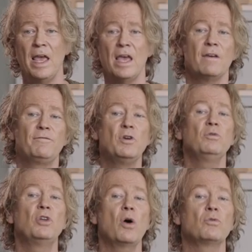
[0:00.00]
if you
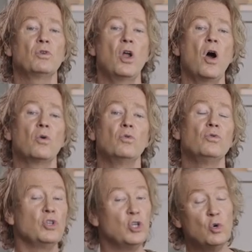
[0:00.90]
don't
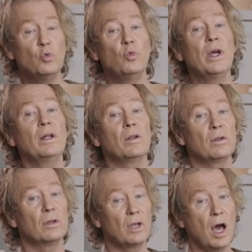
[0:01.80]
know, you
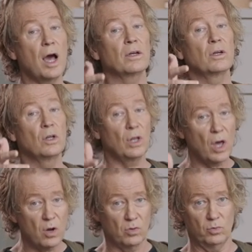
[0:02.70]
will not
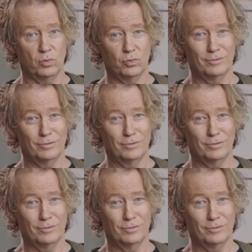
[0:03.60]
glow.